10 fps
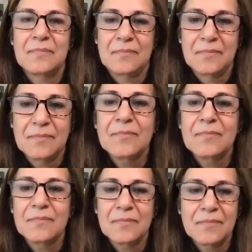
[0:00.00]

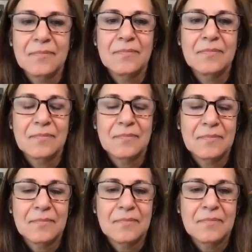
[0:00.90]

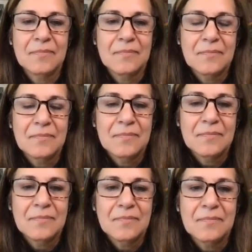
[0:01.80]

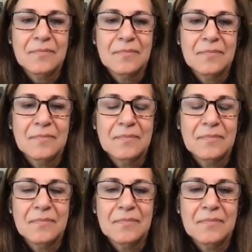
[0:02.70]

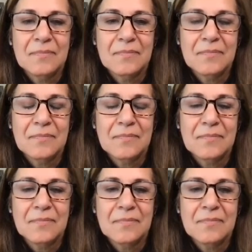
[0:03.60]

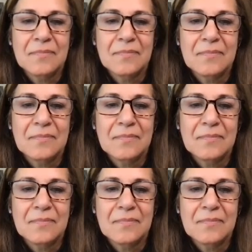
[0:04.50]
The person shown says nothing.